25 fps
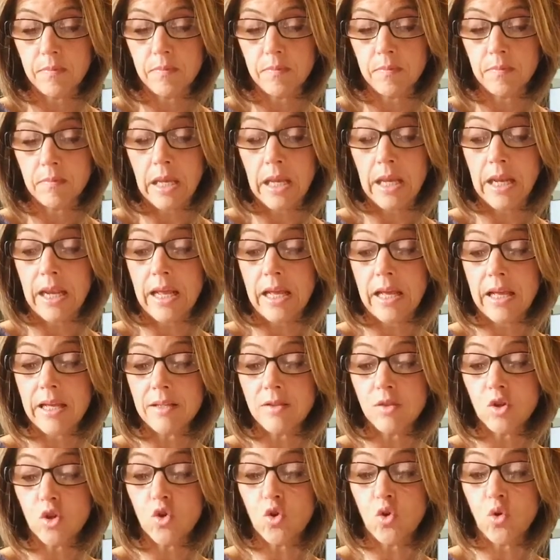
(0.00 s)
It has
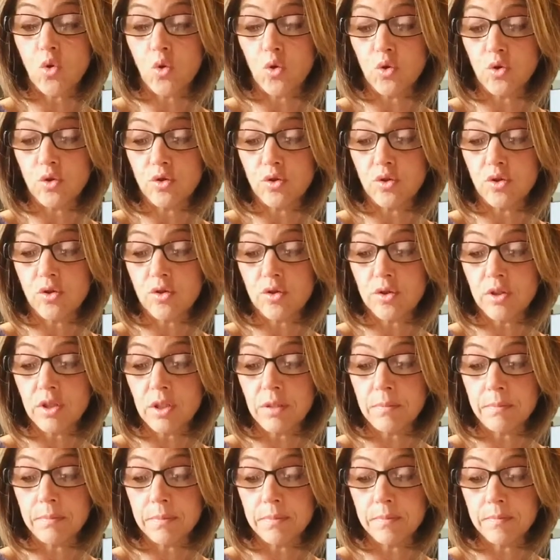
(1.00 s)
corn syrup
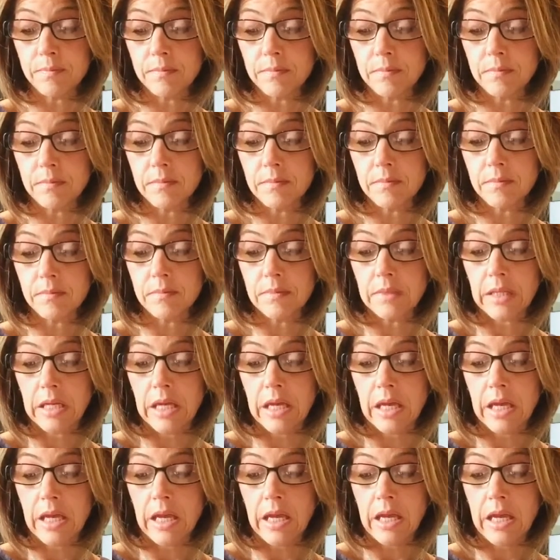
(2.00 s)

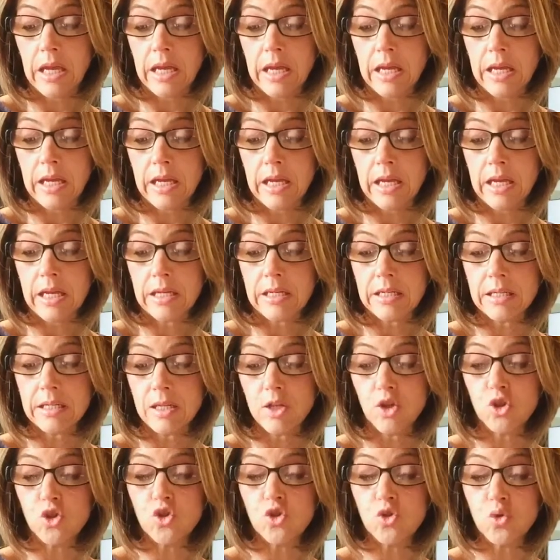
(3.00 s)
and
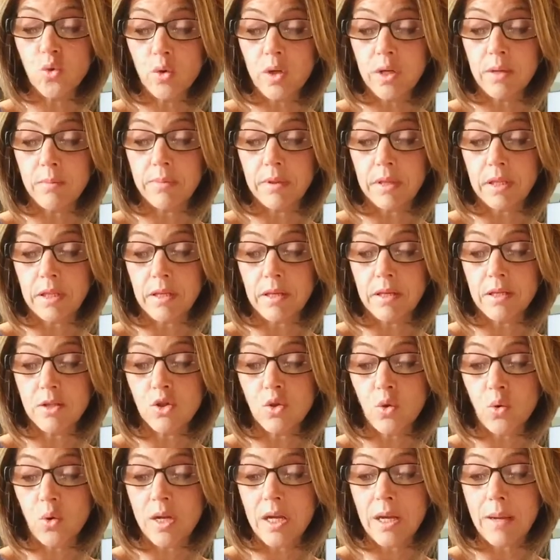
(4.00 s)

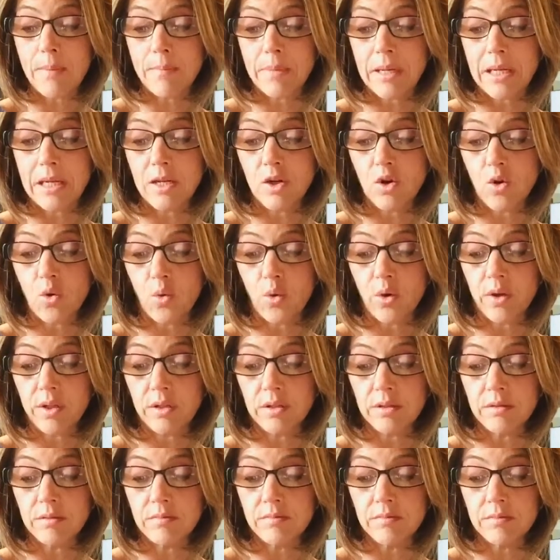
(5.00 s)
soybean oil.
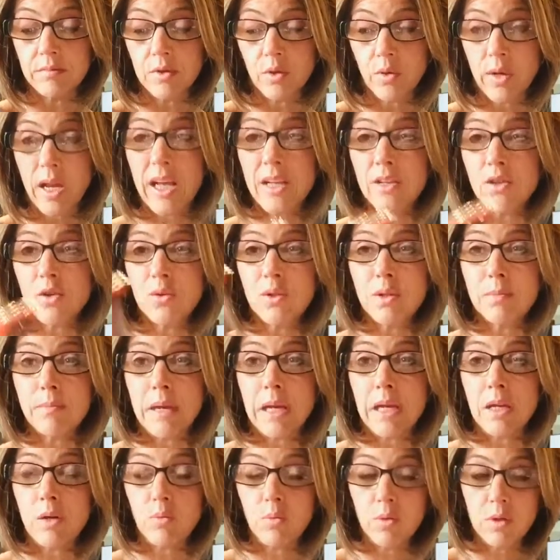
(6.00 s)
Okay, so it's
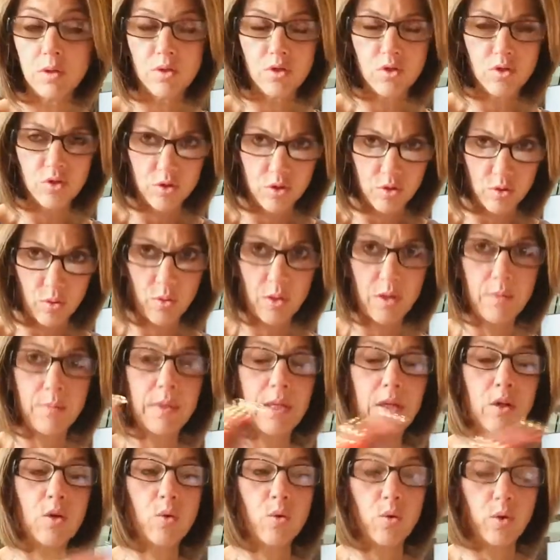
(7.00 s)
made with soybean
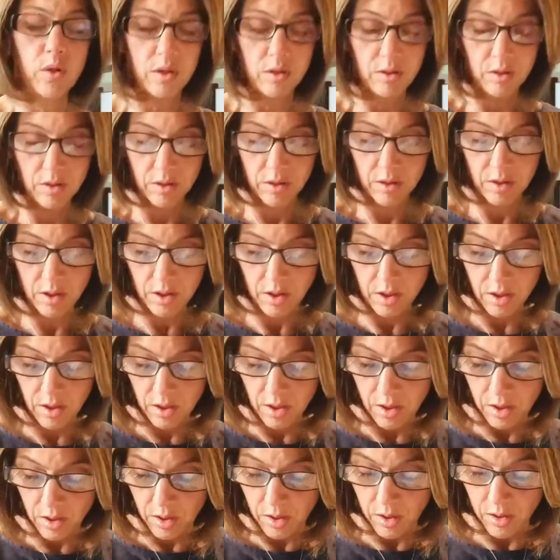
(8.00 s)
oil,
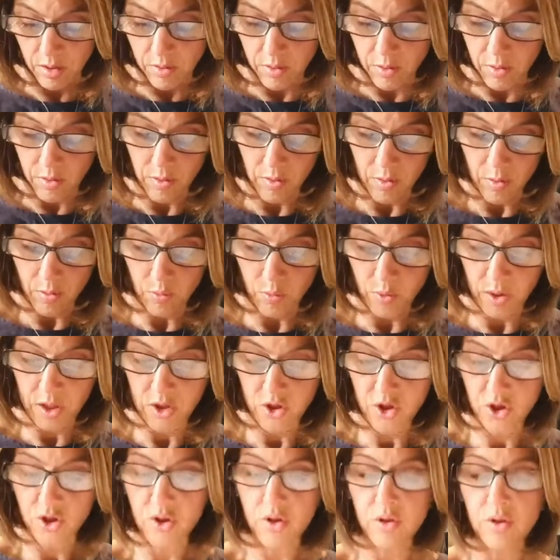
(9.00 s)

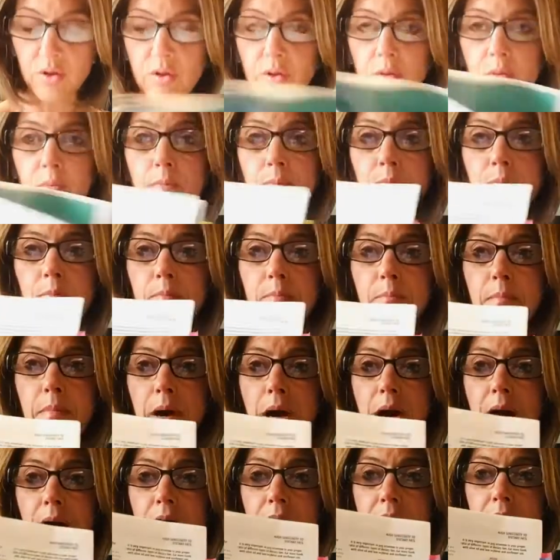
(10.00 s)
which
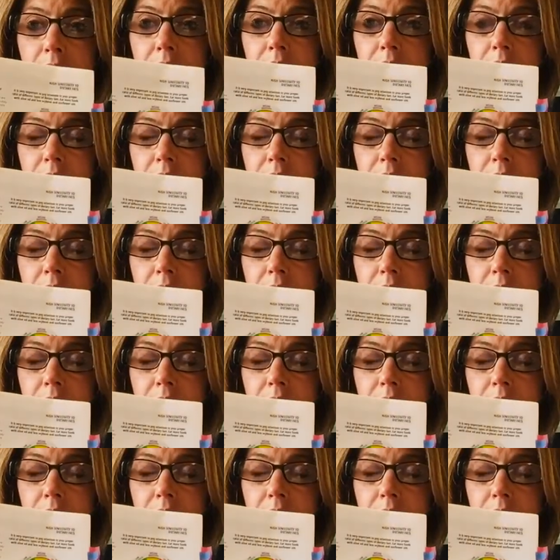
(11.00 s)
my